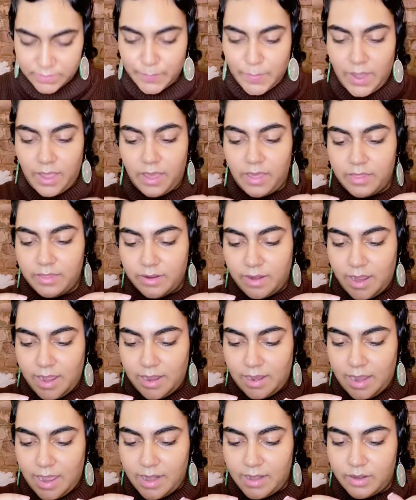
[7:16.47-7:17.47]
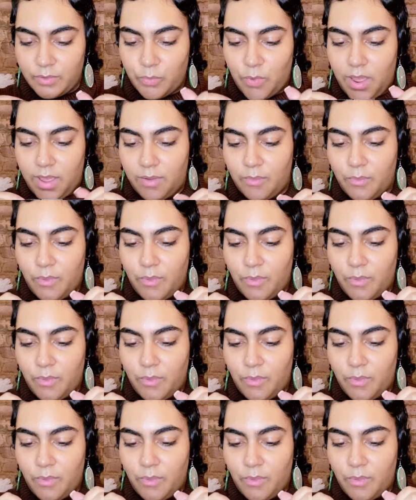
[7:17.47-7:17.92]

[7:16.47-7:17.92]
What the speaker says: My other eyeliner, Wet n